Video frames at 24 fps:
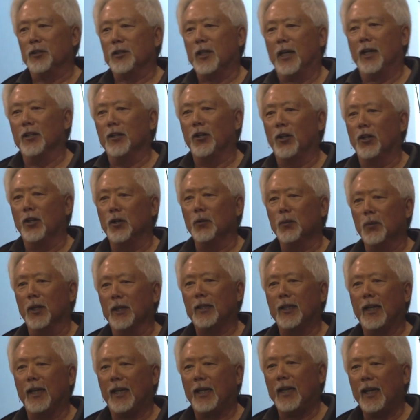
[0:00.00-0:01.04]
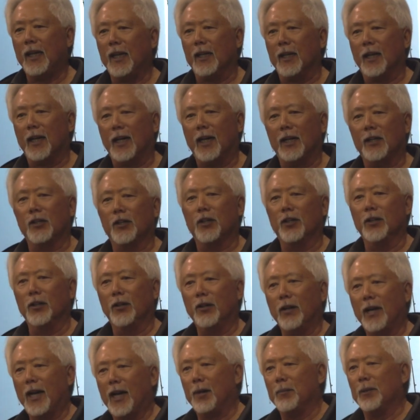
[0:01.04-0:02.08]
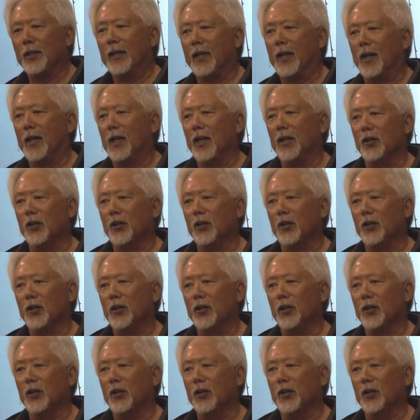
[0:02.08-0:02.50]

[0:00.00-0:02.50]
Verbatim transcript: fish. I learn what they eat. I learn their habitat.